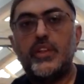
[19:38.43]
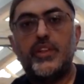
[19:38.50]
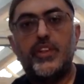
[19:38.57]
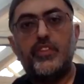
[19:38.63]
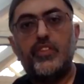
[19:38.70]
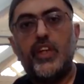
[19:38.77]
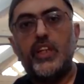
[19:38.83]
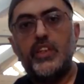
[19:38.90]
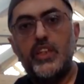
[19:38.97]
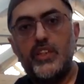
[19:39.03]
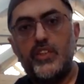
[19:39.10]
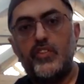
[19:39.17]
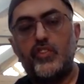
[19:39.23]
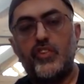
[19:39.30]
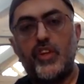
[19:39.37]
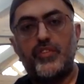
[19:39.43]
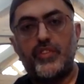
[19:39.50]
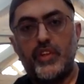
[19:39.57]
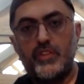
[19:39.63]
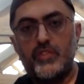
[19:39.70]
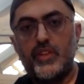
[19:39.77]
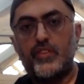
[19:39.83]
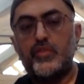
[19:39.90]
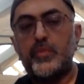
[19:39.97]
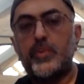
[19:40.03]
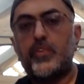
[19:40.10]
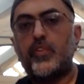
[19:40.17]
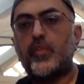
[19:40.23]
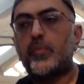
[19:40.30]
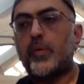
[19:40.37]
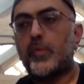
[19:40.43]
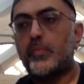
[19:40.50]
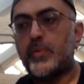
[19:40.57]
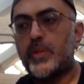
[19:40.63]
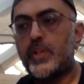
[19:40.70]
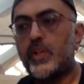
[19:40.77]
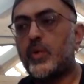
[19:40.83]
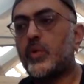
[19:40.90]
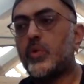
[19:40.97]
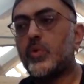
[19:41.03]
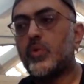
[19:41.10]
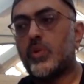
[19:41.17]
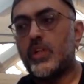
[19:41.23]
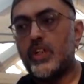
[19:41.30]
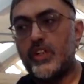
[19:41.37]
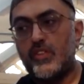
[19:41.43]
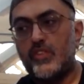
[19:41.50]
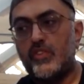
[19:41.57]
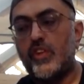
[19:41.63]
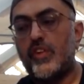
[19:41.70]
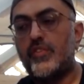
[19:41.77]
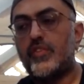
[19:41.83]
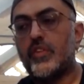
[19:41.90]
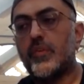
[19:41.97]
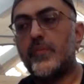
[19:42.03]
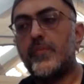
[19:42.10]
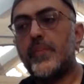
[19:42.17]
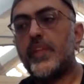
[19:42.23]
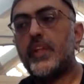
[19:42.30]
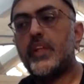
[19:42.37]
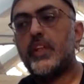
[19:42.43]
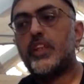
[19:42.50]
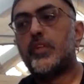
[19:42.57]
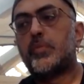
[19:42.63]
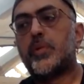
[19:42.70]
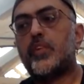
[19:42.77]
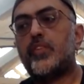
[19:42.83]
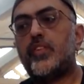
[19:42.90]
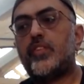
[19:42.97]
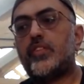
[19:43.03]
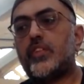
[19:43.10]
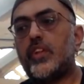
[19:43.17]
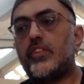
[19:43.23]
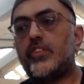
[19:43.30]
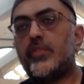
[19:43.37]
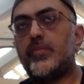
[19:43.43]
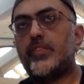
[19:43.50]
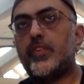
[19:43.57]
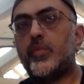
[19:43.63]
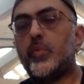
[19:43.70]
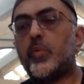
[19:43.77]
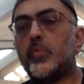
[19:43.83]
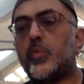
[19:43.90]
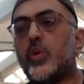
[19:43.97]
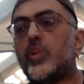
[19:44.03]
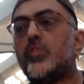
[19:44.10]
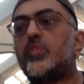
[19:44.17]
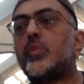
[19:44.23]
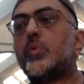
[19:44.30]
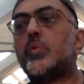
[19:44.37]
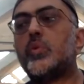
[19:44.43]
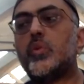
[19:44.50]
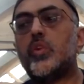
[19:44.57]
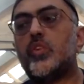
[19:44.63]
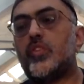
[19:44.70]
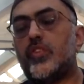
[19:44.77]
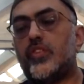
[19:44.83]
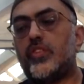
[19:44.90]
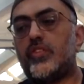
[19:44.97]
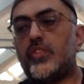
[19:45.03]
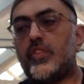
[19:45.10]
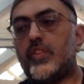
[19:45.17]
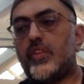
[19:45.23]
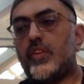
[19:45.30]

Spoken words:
This hadith is general. It's not specific about prayer or Quran. It's general. The Prophet said, when one of you yawns,